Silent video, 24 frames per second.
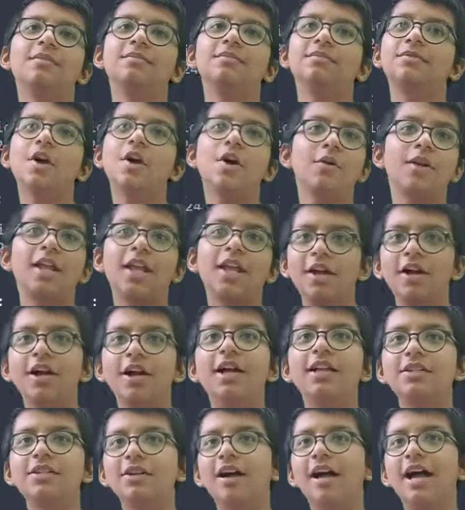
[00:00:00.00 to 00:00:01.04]
coding
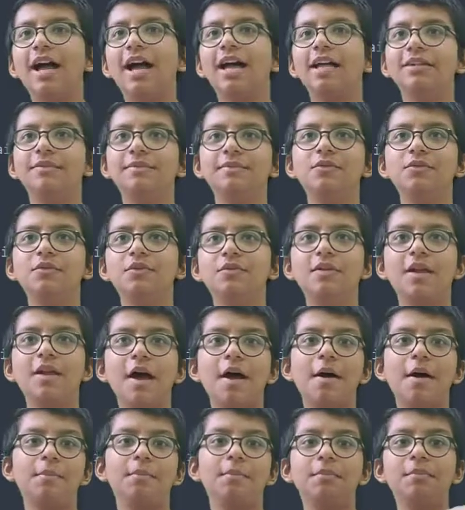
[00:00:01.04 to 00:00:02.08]
it and
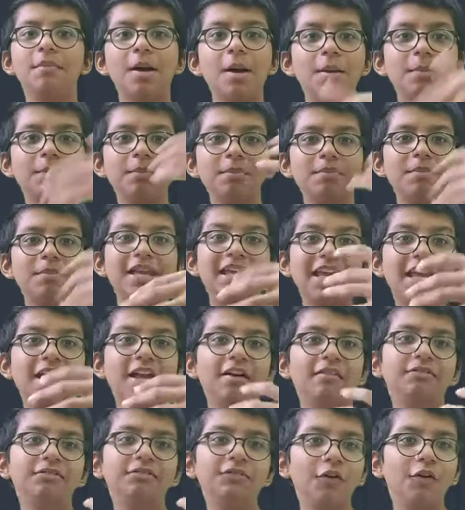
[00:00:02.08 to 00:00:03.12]
making
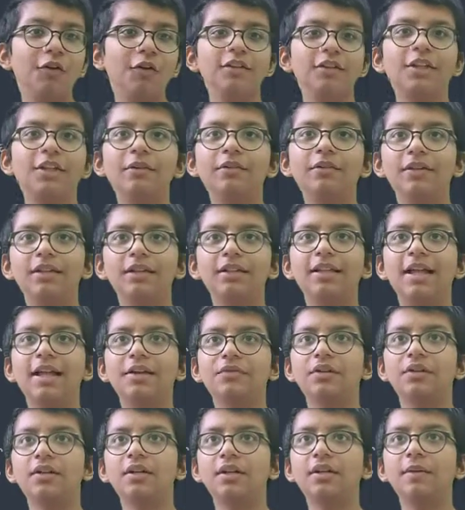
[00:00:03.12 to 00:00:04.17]
a full neural
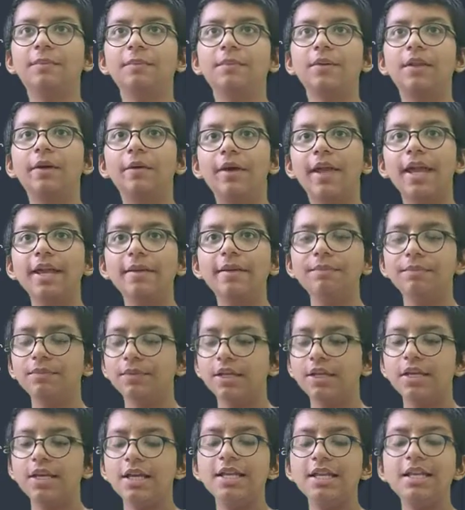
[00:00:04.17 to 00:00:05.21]
network. Okay,
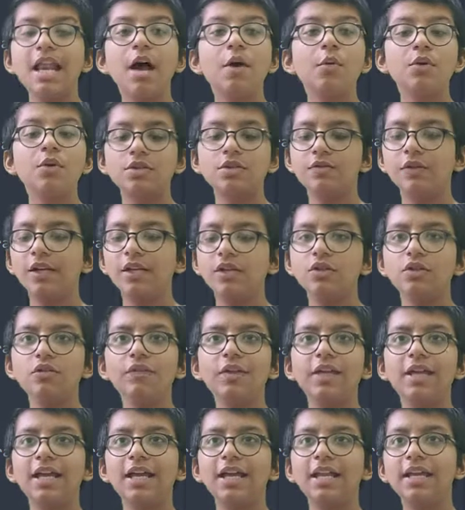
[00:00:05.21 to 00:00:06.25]
now what we can do,
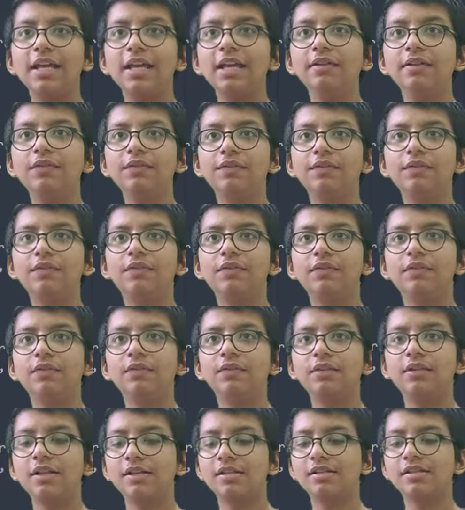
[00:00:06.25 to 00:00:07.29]
we can,
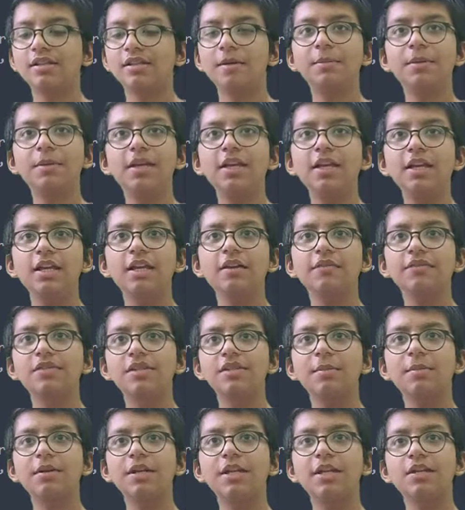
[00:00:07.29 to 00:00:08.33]
if summary
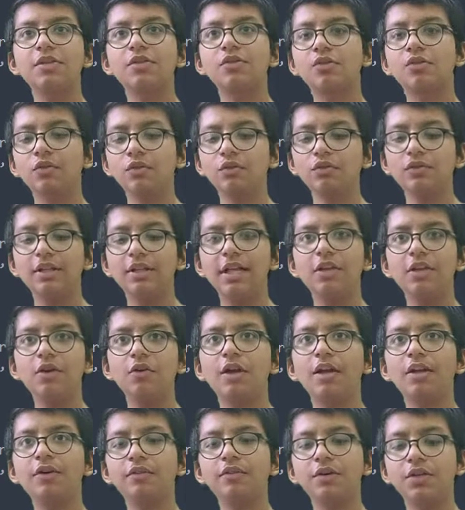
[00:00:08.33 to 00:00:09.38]
is true, then you
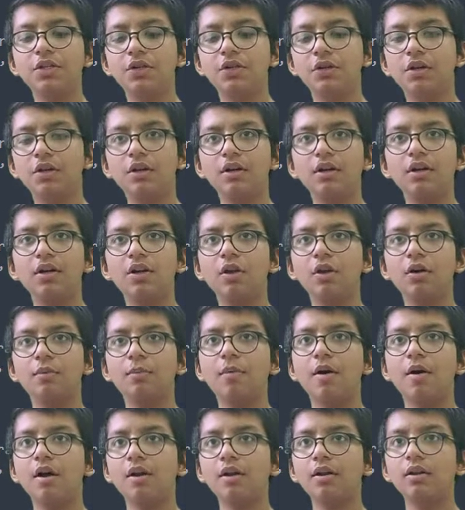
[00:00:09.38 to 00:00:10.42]
can return your
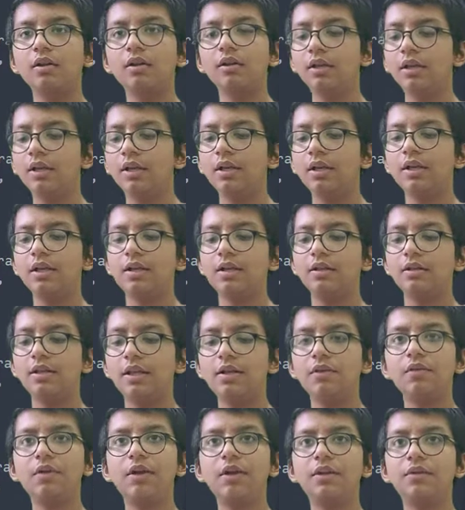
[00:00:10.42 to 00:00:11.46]
model.
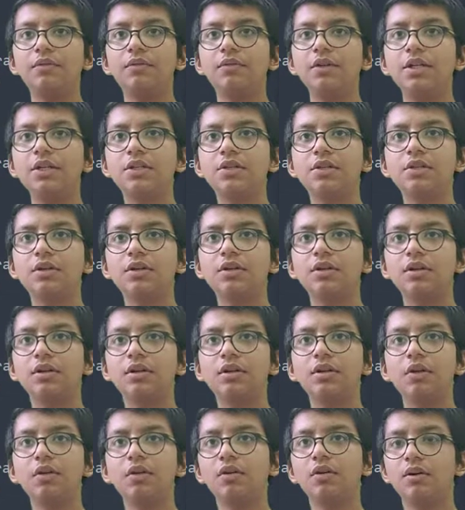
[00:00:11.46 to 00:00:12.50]
Then you can
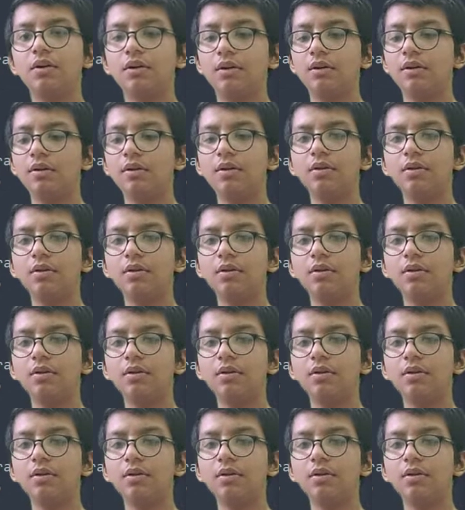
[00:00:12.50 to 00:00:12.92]
return your